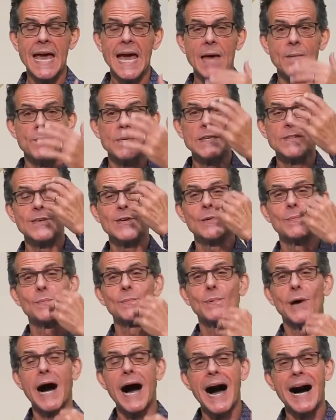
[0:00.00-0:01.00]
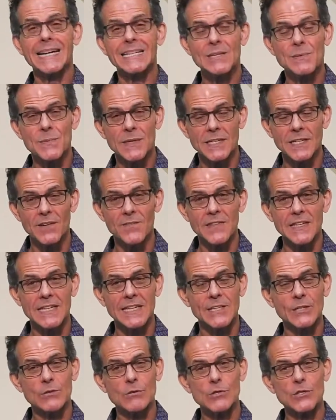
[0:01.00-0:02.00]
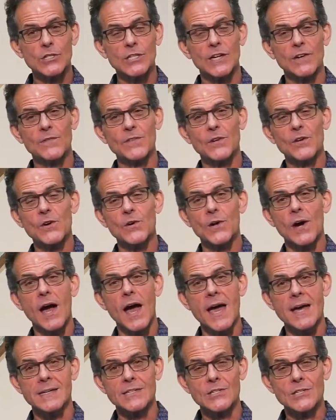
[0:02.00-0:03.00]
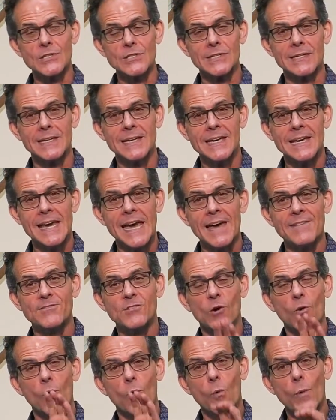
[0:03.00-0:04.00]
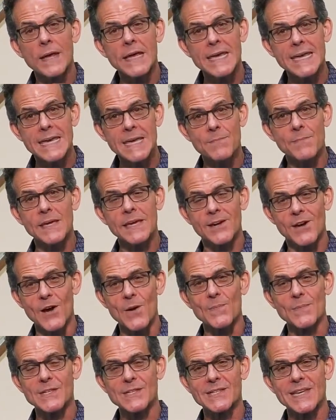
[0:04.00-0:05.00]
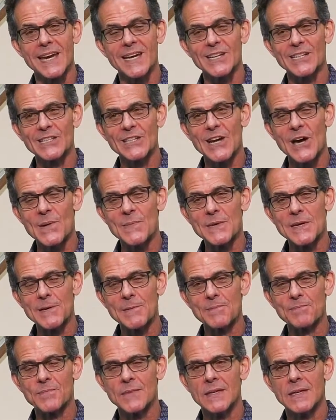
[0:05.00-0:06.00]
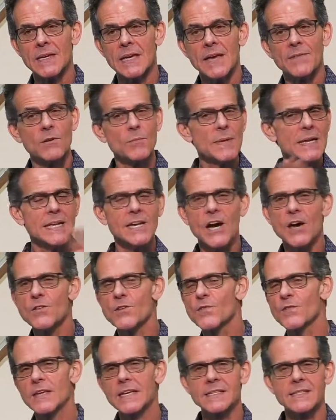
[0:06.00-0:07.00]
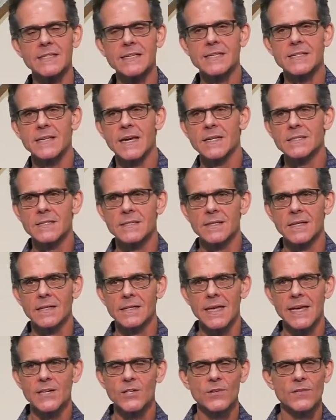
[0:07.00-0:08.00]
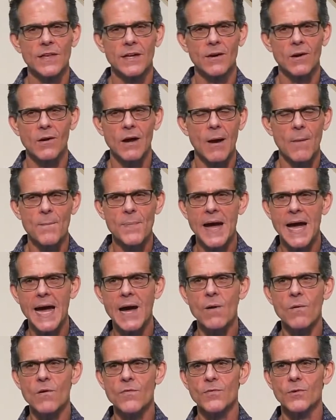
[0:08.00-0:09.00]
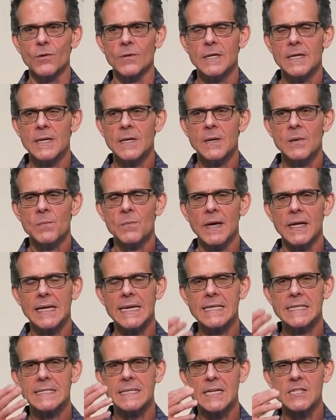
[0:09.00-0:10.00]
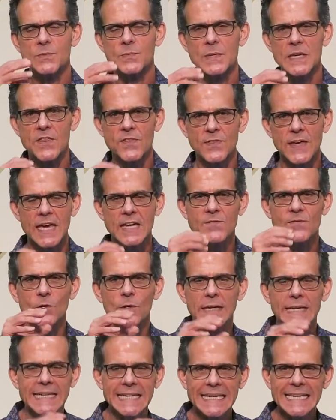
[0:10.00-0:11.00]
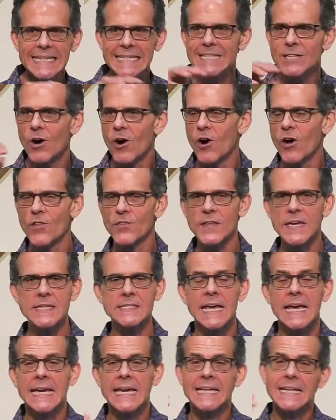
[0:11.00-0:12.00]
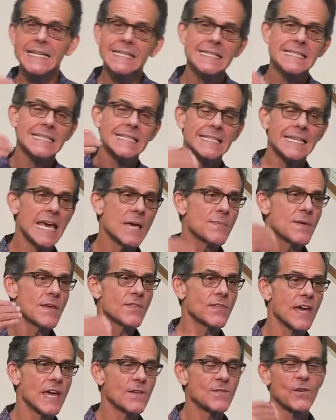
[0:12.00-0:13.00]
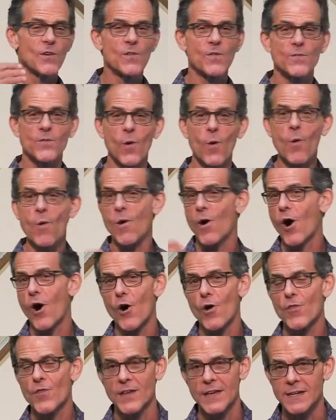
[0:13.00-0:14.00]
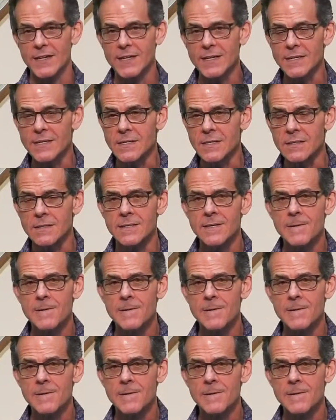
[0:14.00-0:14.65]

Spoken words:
and be the embodiment of the energy of the Christ. And so we become the second coming. There are many other things he says in the letter that are powerful, but he says be thankful in all things. He doesn't say be thankful for all things.